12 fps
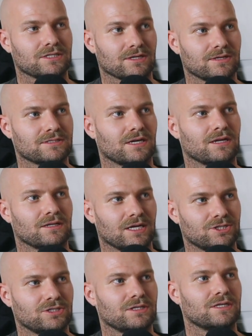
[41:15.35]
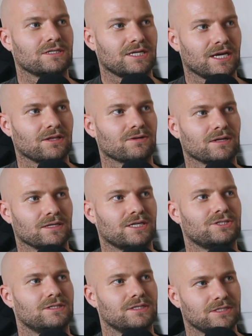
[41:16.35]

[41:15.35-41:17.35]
Sorry, it's not allegedly Taylor, allegedly